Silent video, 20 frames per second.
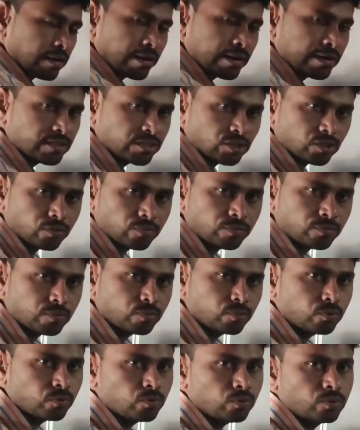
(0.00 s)
addition
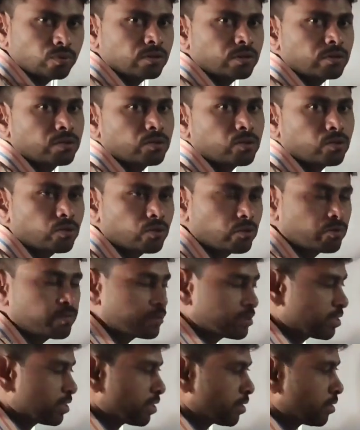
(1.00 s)
of 2
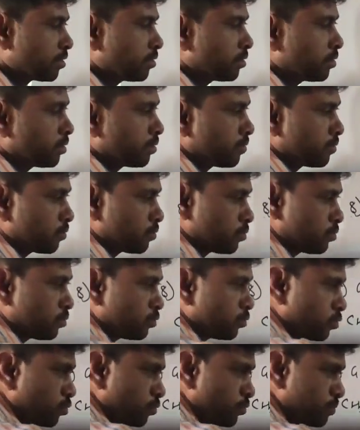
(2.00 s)
groups here,
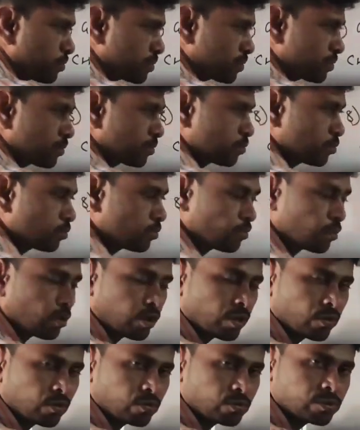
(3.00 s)
2 groups, 2
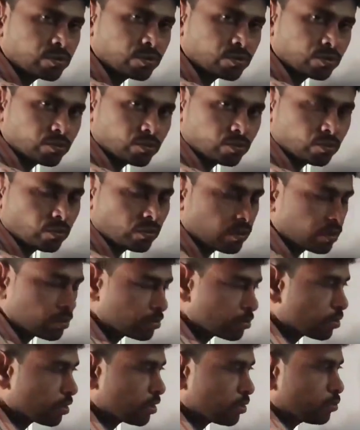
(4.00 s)
molecules,
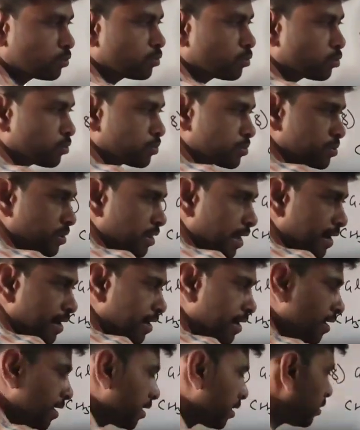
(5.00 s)
2 groups
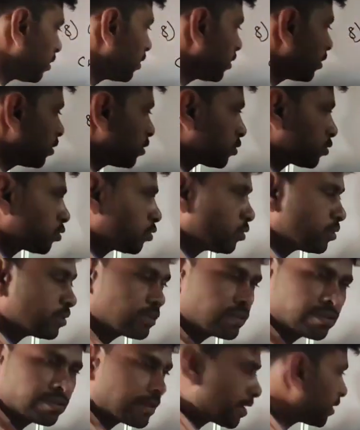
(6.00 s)
added here. So this is